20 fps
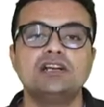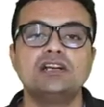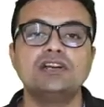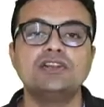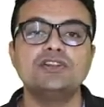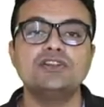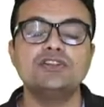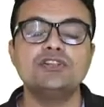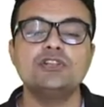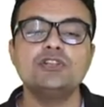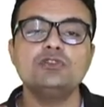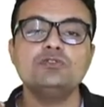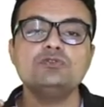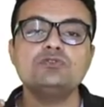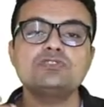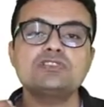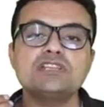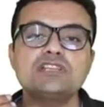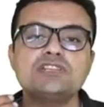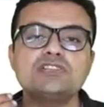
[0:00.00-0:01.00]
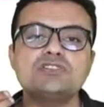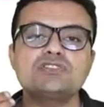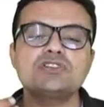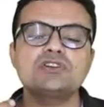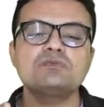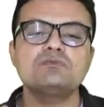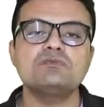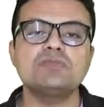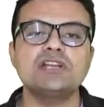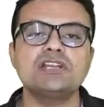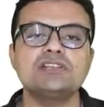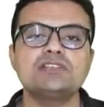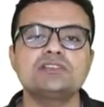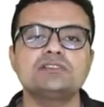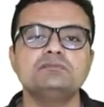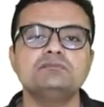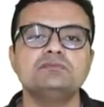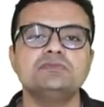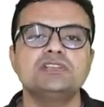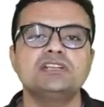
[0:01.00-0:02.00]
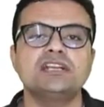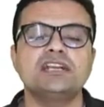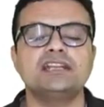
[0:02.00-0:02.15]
reducing term by term